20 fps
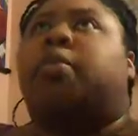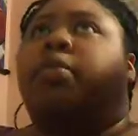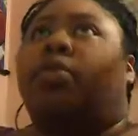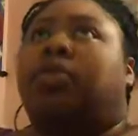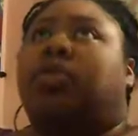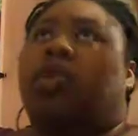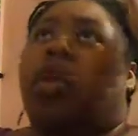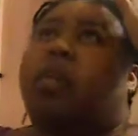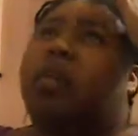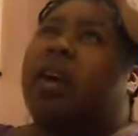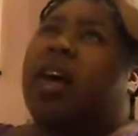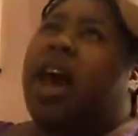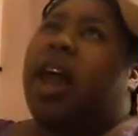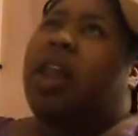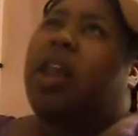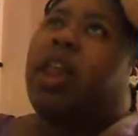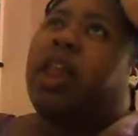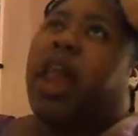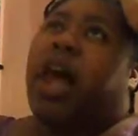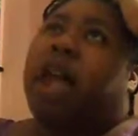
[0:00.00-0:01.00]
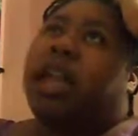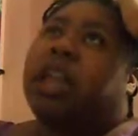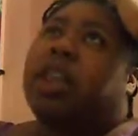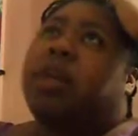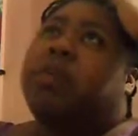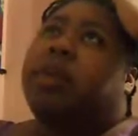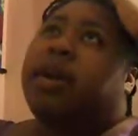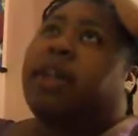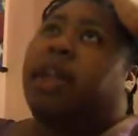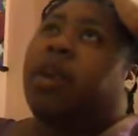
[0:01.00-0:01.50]
bookstore, but I don't like
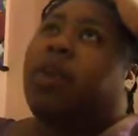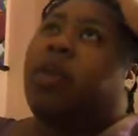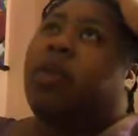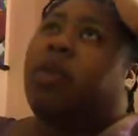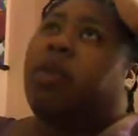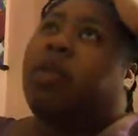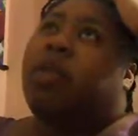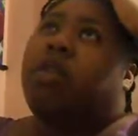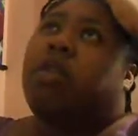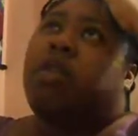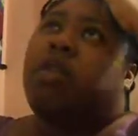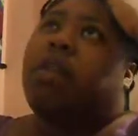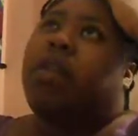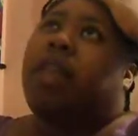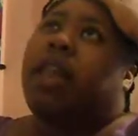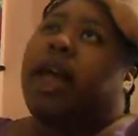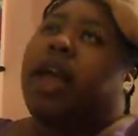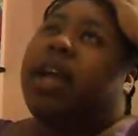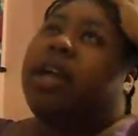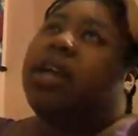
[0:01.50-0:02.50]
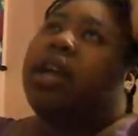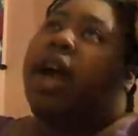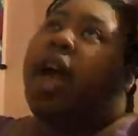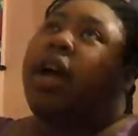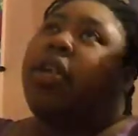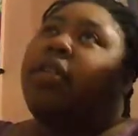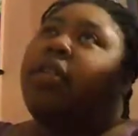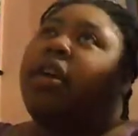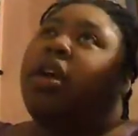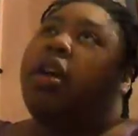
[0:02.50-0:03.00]
them because I don't like
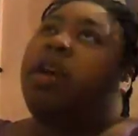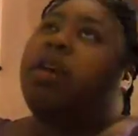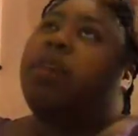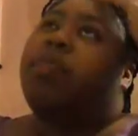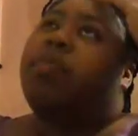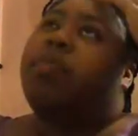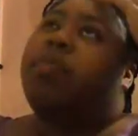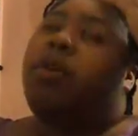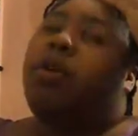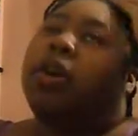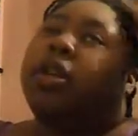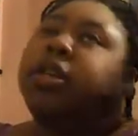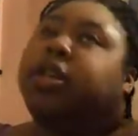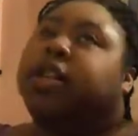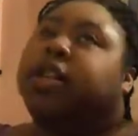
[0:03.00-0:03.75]
how their point